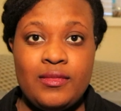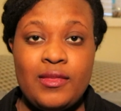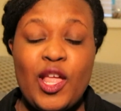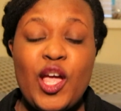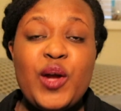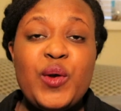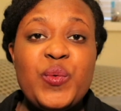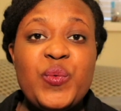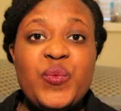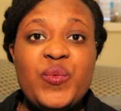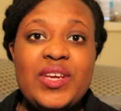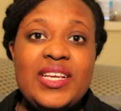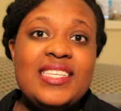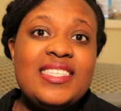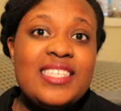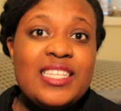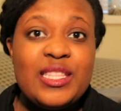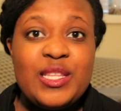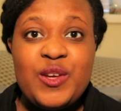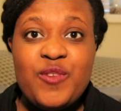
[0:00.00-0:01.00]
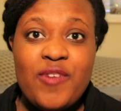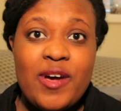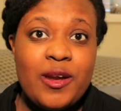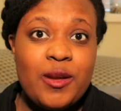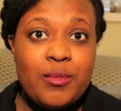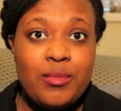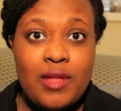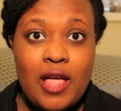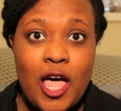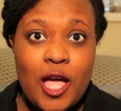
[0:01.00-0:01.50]
I recently read a
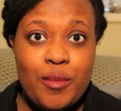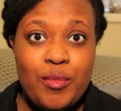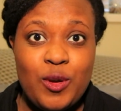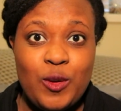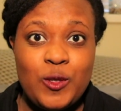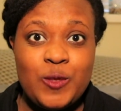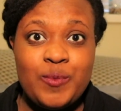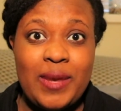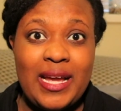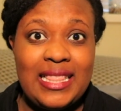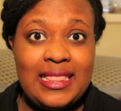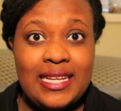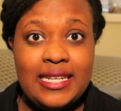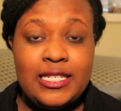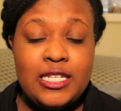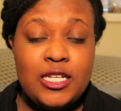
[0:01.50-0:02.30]
blog post by Lindie